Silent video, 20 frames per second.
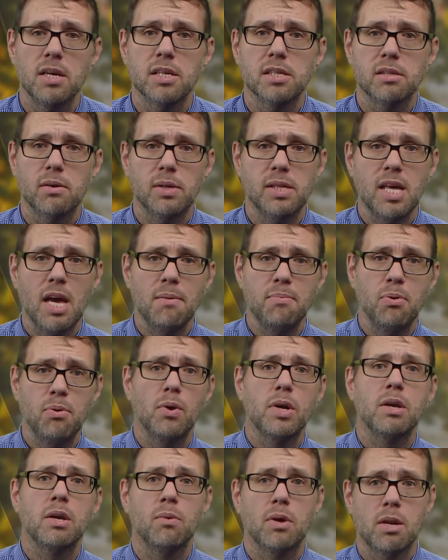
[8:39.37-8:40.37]
So at that
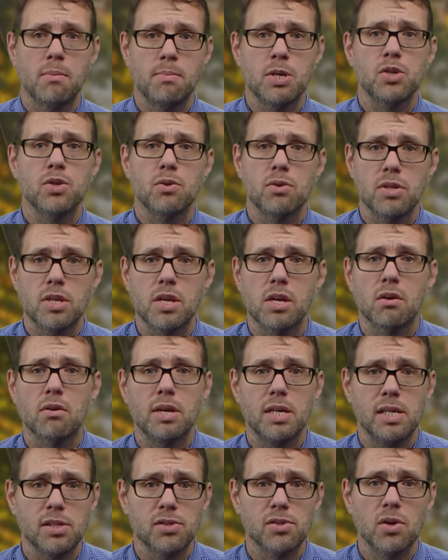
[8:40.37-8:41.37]
point, you want to be sure that you're
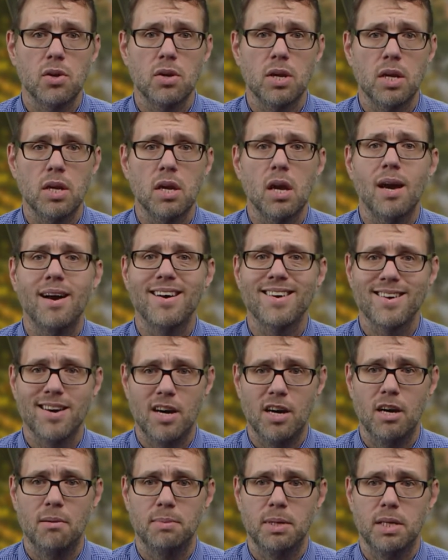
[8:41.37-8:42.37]
inserting a
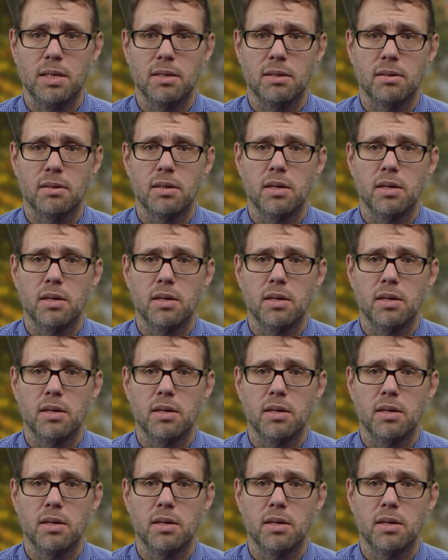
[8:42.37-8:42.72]
comma.